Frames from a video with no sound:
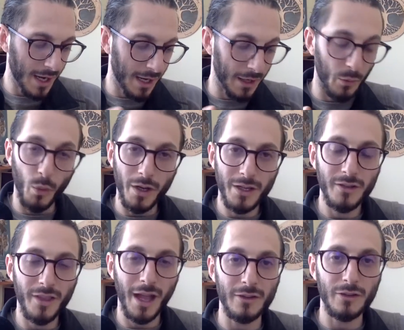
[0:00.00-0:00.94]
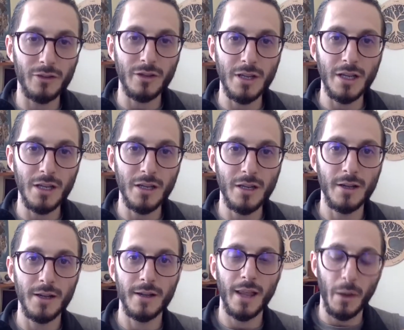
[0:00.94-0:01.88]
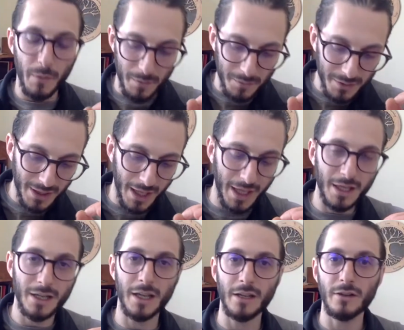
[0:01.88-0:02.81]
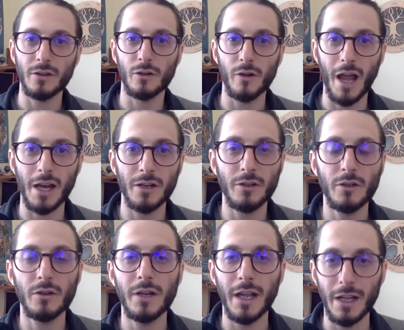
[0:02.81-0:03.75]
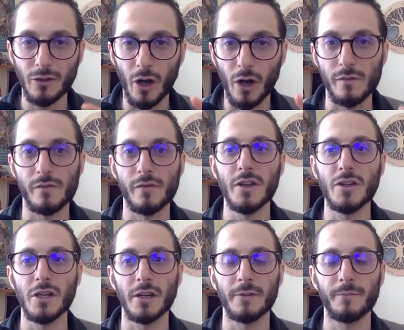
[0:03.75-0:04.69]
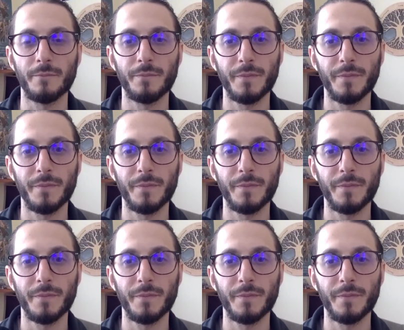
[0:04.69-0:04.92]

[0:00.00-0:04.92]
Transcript: And what is that seed that we plant into gratitude? It's our vision.